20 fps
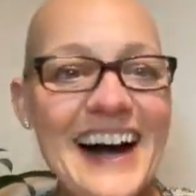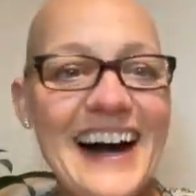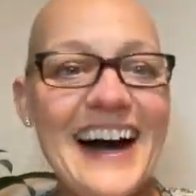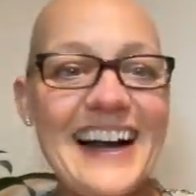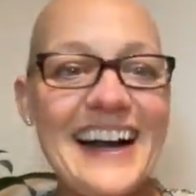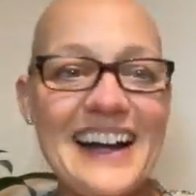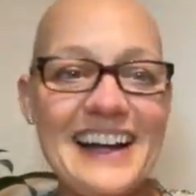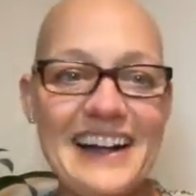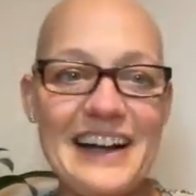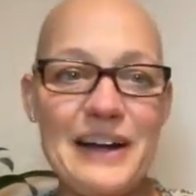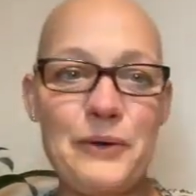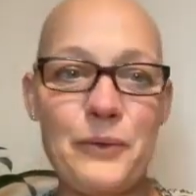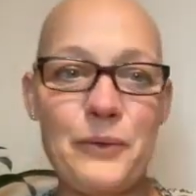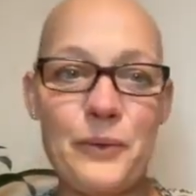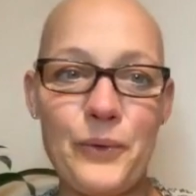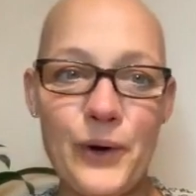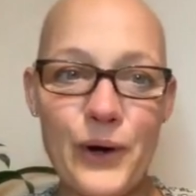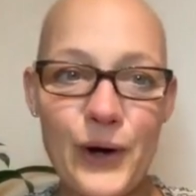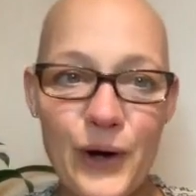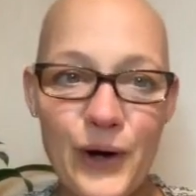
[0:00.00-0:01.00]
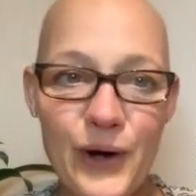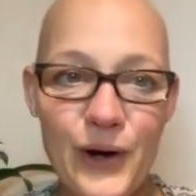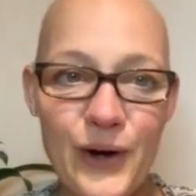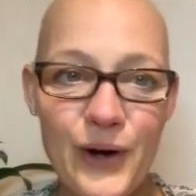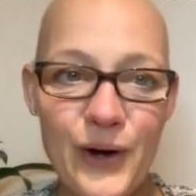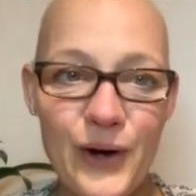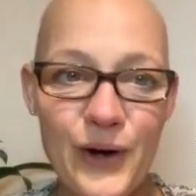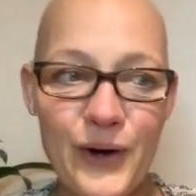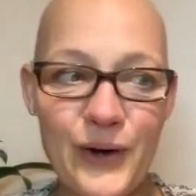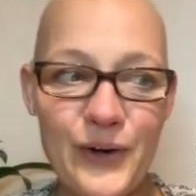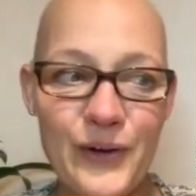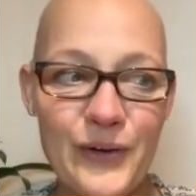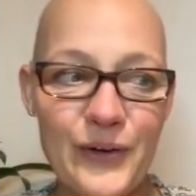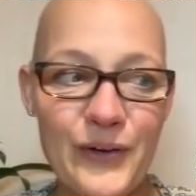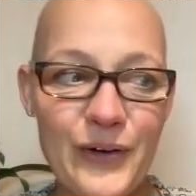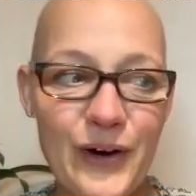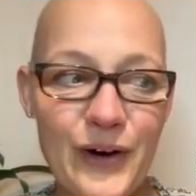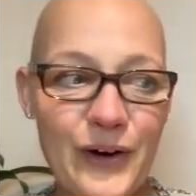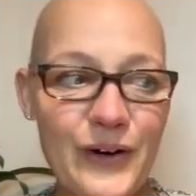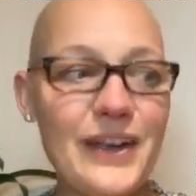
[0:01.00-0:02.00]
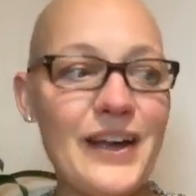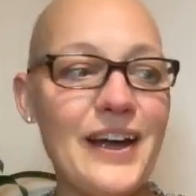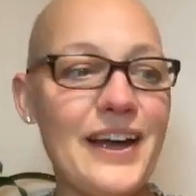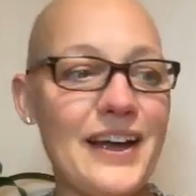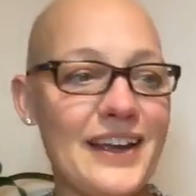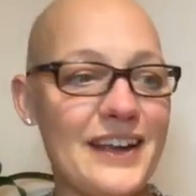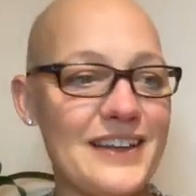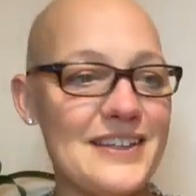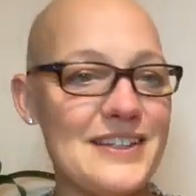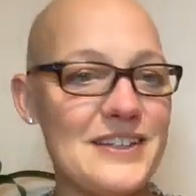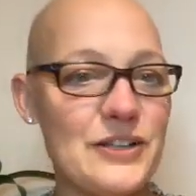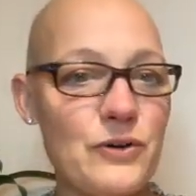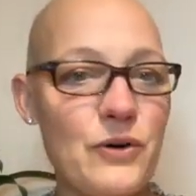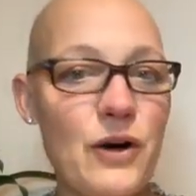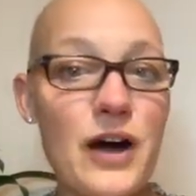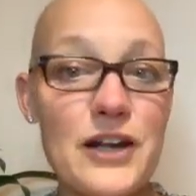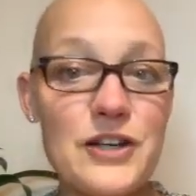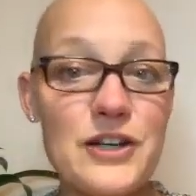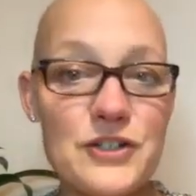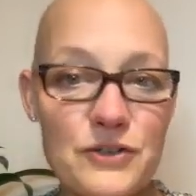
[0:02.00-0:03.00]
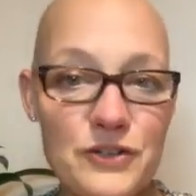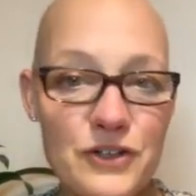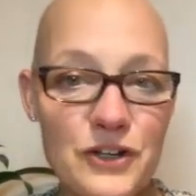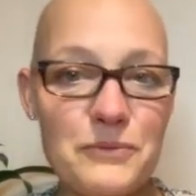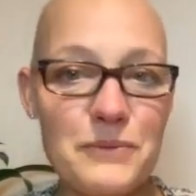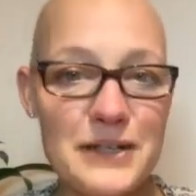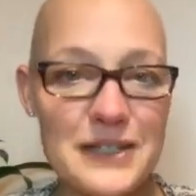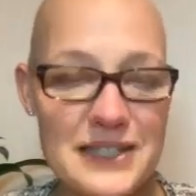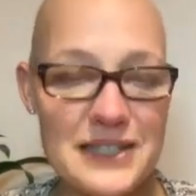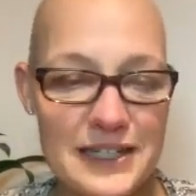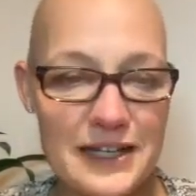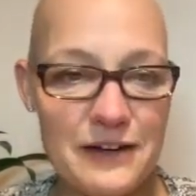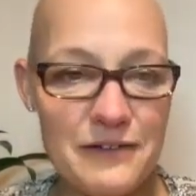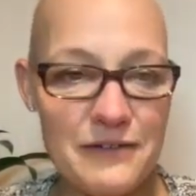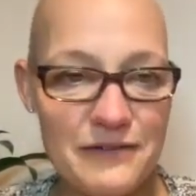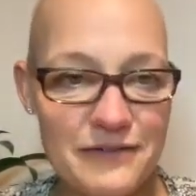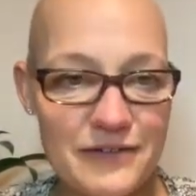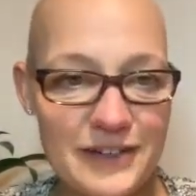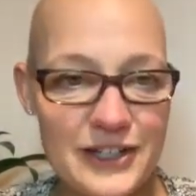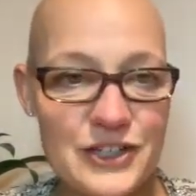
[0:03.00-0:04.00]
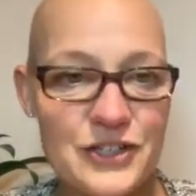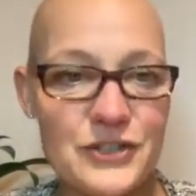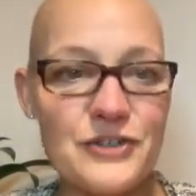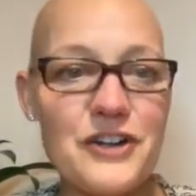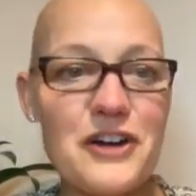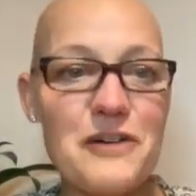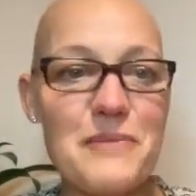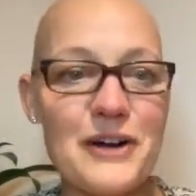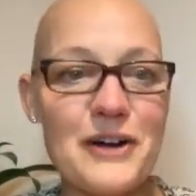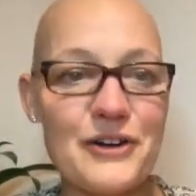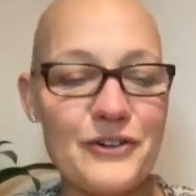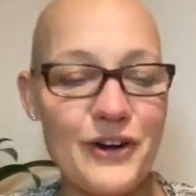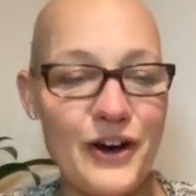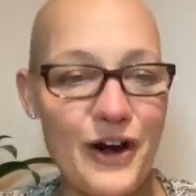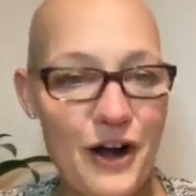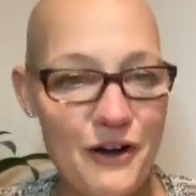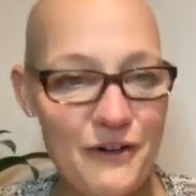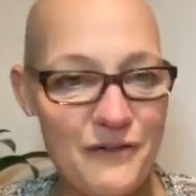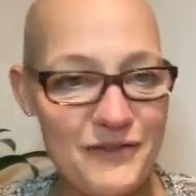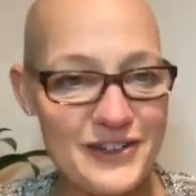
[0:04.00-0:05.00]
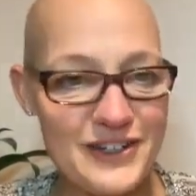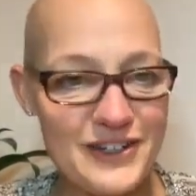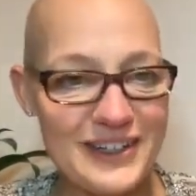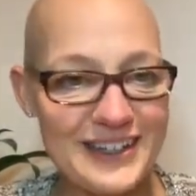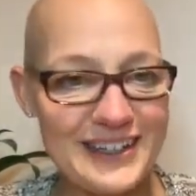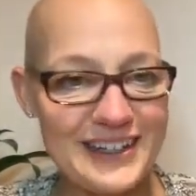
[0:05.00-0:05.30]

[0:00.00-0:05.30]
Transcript: And I, whoa, okay. So I do know my stuff. I do know my craft.